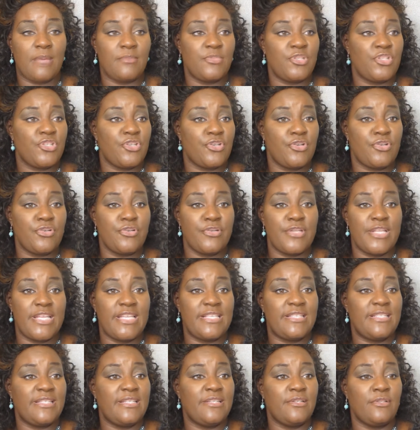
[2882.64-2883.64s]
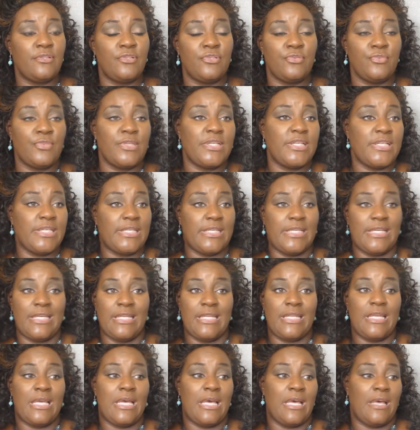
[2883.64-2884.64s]
I'm sure they still doing
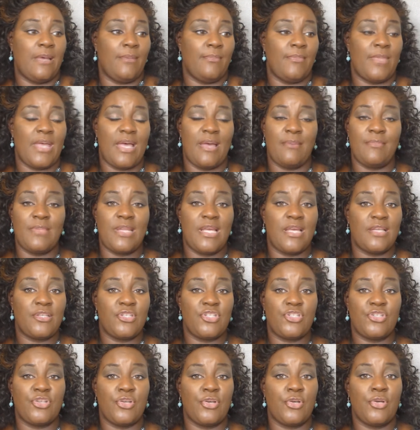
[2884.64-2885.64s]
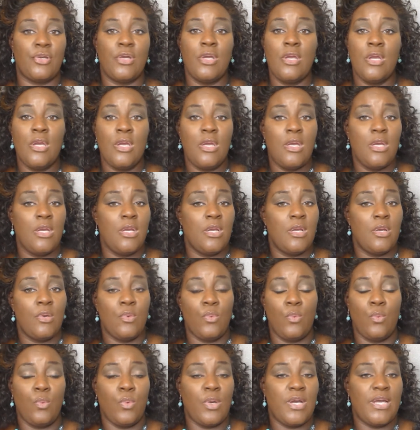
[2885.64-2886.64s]
good. I'm not sure
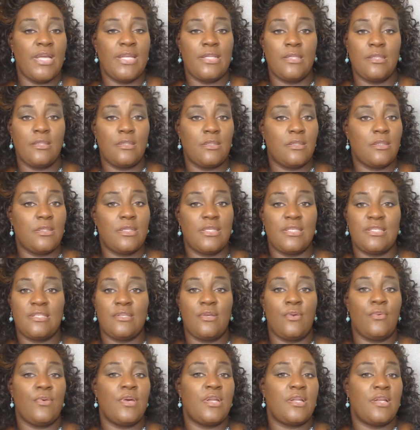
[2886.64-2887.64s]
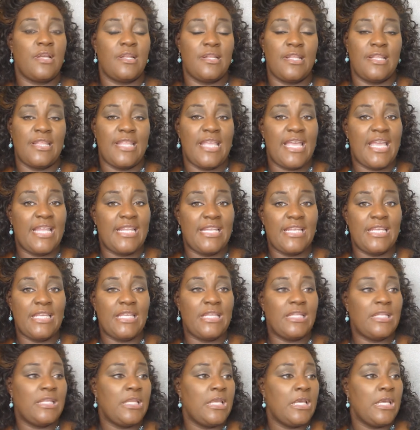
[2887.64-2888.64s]
what is going on that
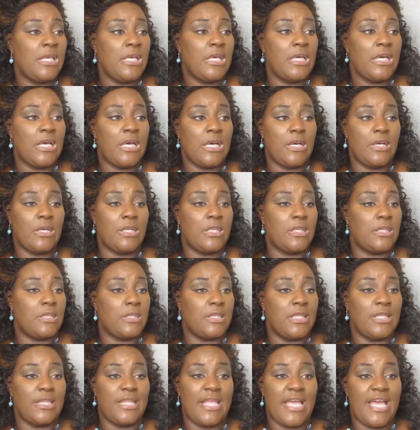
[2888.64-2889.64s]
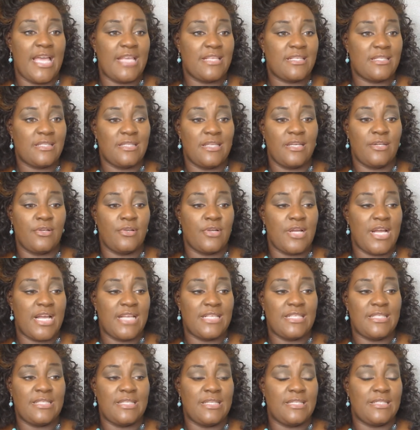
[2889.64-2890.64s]
end. The last letter
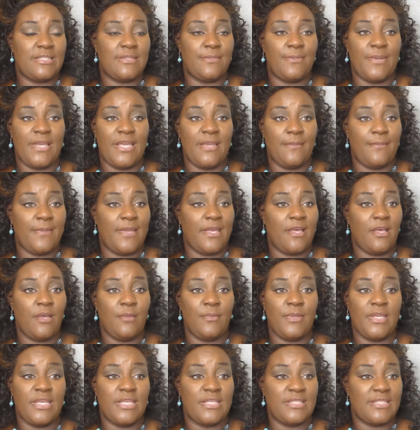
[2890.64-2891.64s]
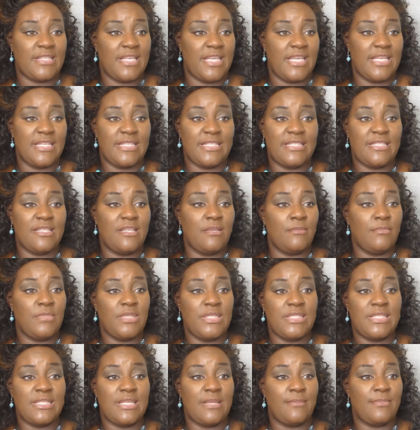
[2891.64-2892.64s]
I sent to PayPal, because they had sent
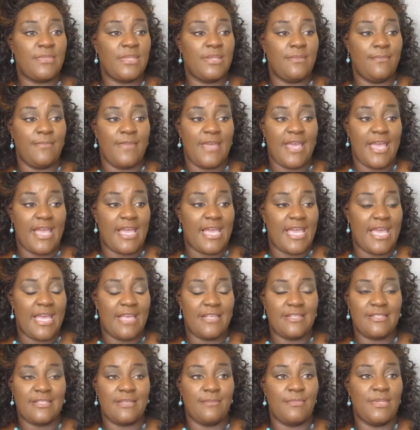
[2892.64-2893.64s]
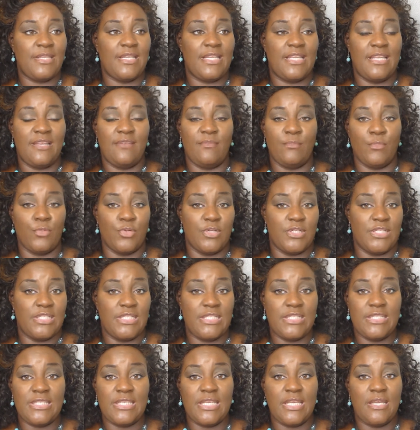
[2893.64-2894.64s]
me something back asking me to give more
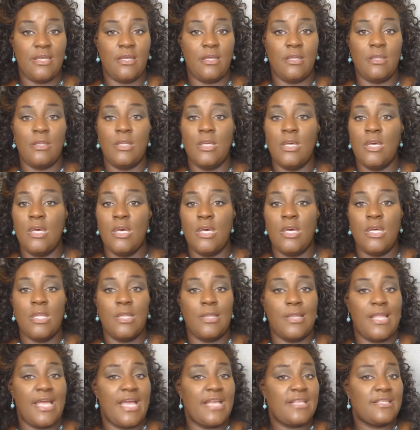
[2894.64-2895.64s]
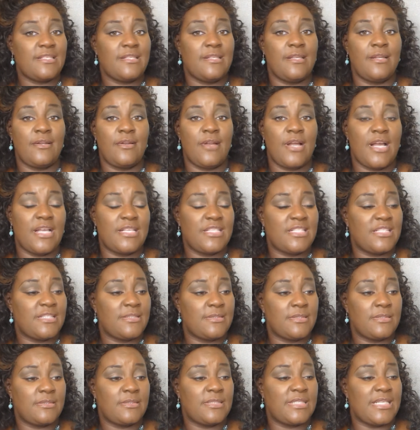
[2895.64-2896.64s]
detail. Last letter I
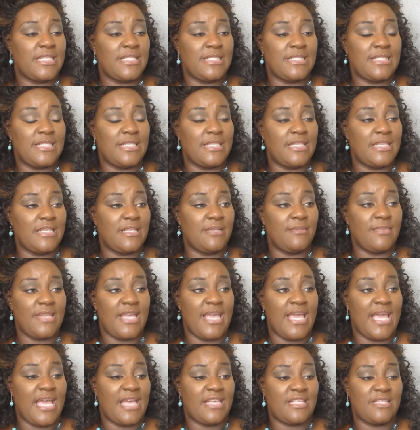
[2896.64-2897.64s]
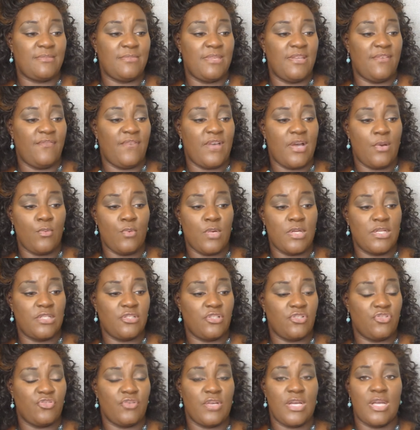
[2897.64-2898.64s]
sent to them, they asked me if I
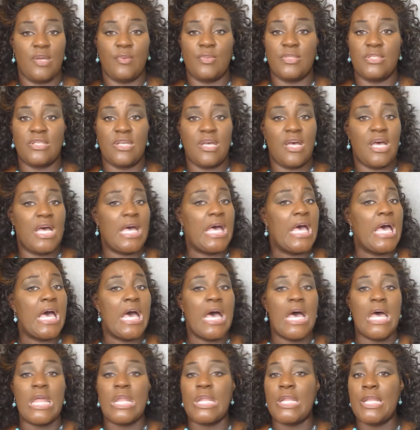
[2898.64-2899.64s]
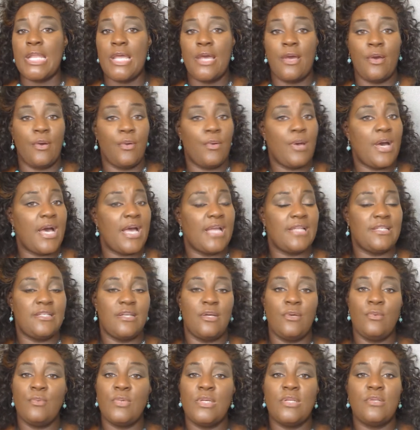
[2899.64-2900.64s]
wanted to try and resolve. No, I
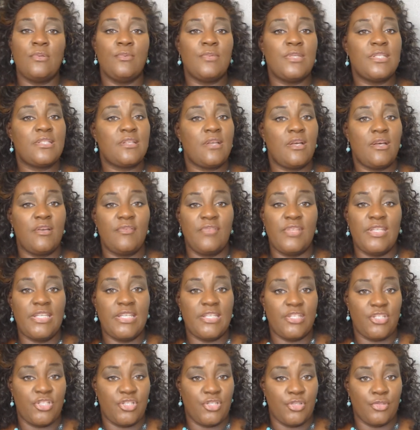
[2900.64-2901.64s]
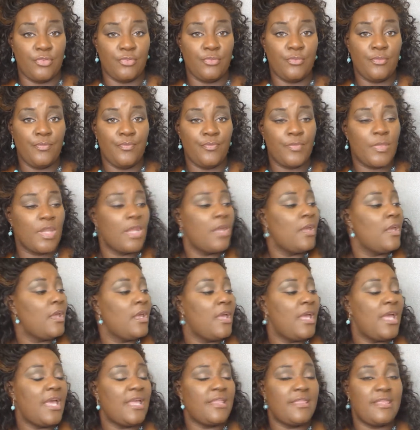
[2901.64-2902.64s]
don't want to resolve the issue.
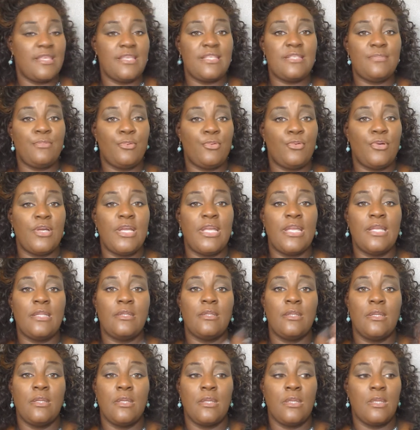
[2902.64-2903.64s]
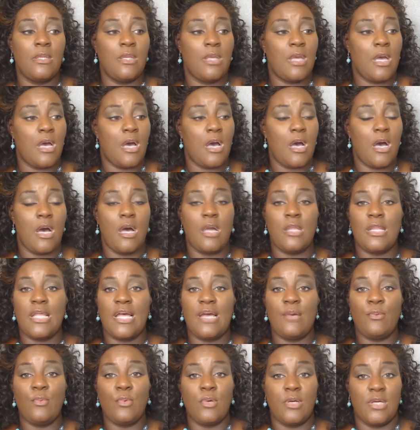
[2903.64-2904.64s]
At this point, all
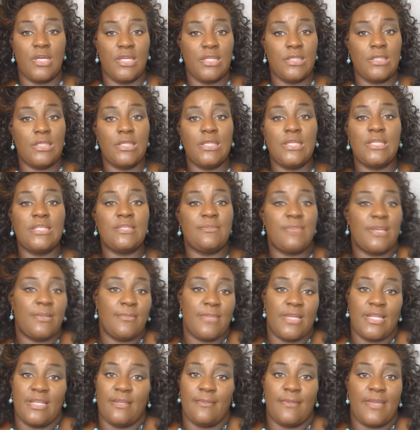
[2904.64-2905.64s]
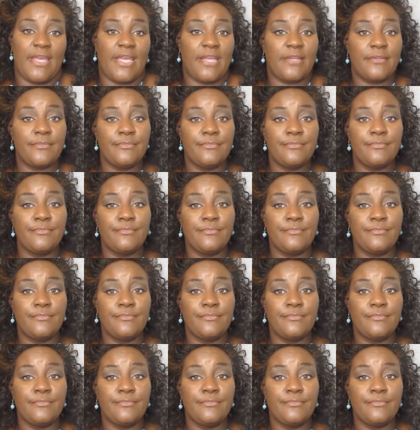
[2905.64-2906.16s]
I want is my money back.